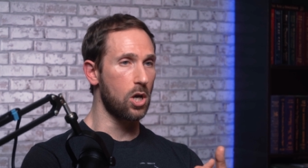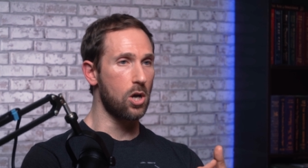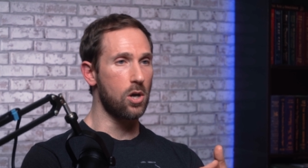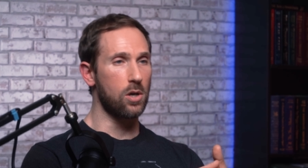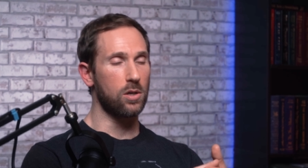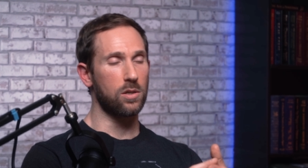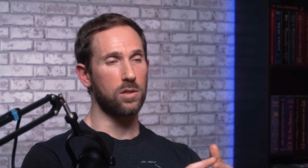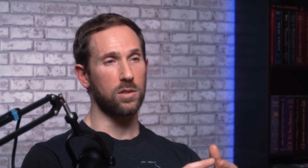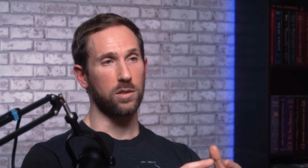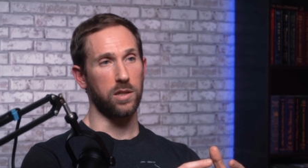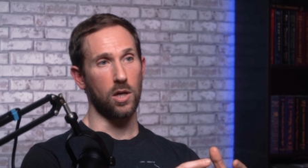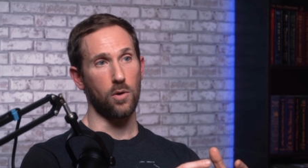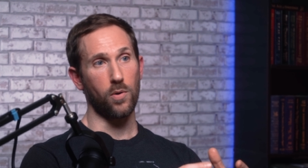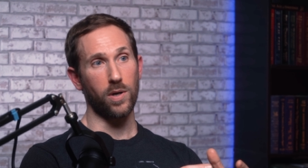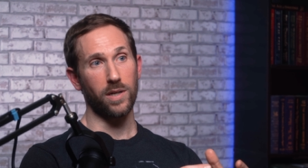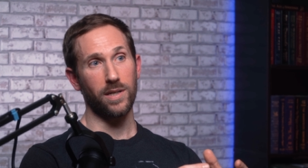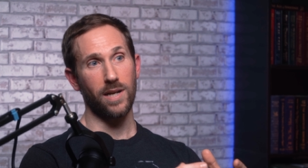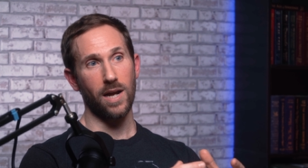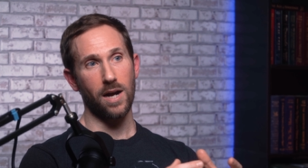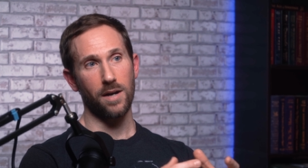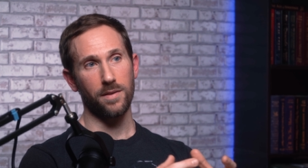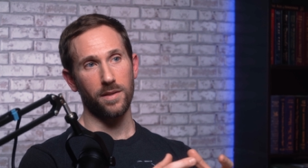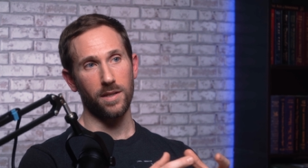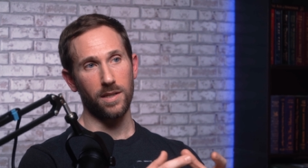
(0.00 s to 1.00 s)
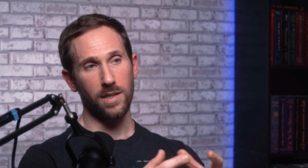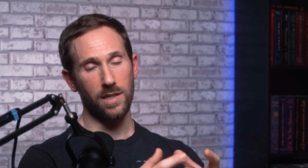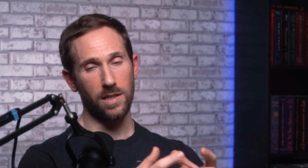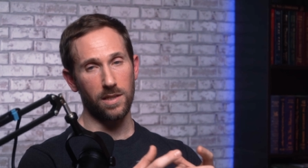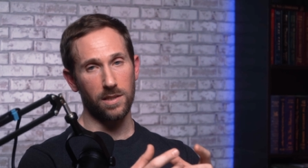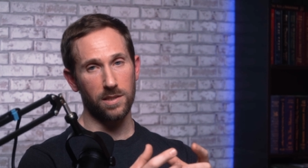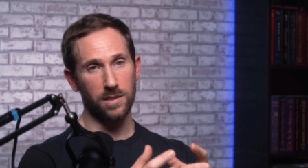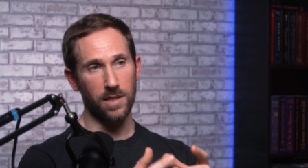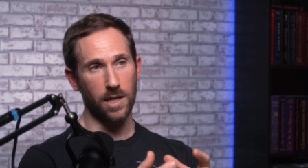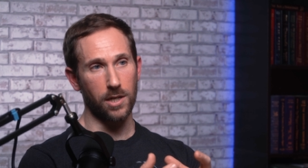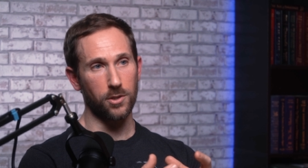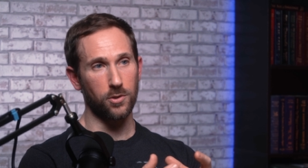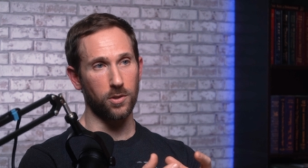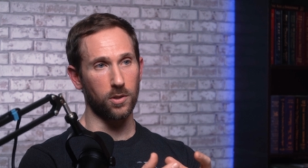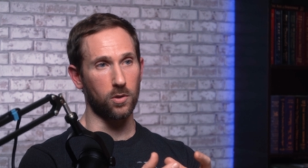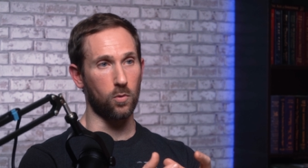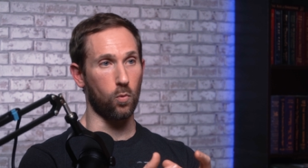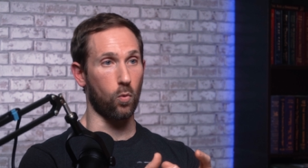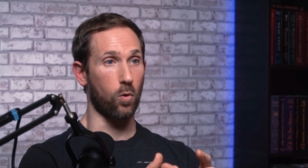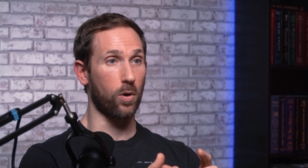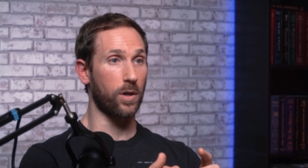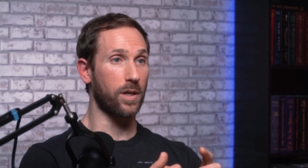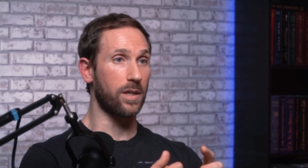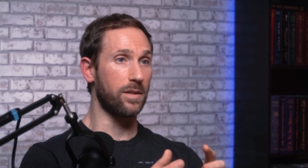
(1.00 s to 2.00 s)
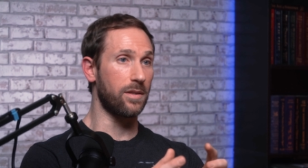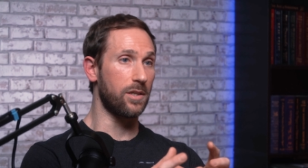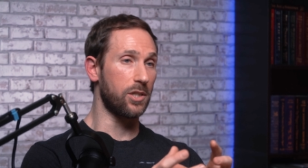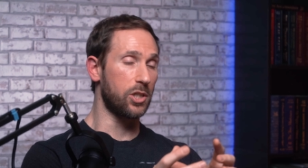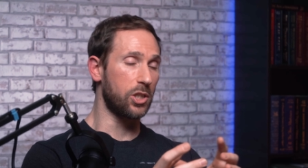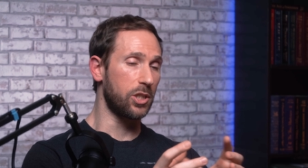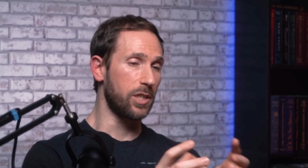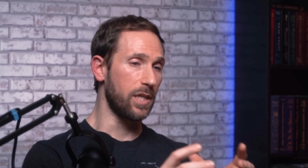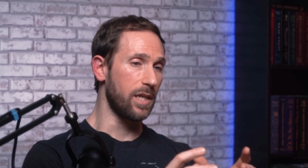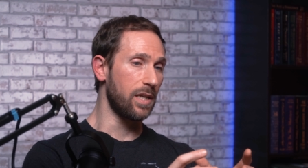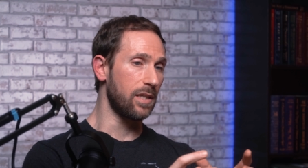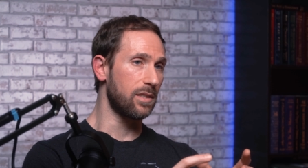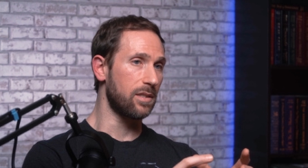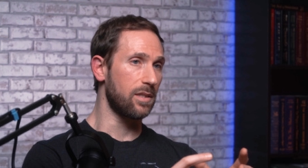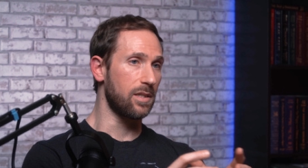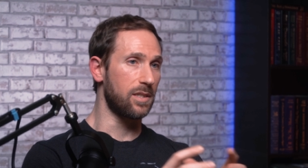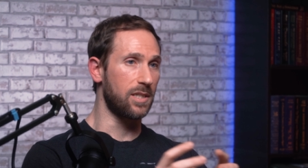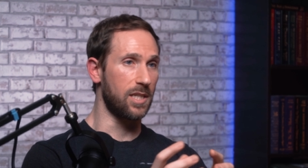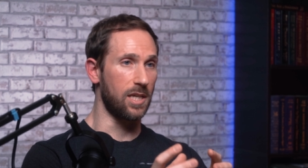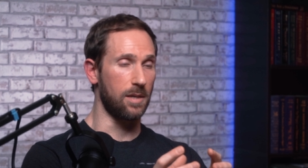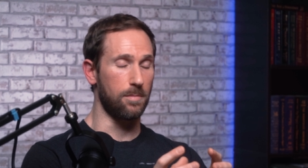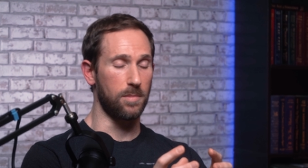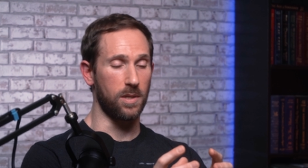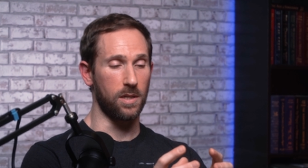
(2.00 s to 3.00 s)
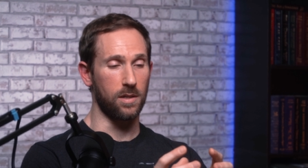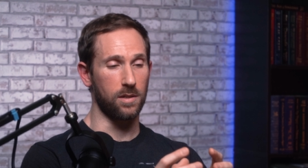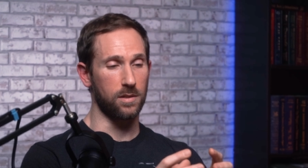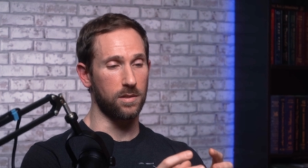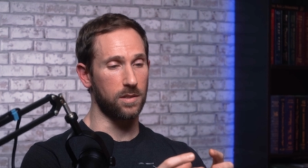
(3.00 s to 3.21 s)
slowing down the eccentric, working the shins, the tibias,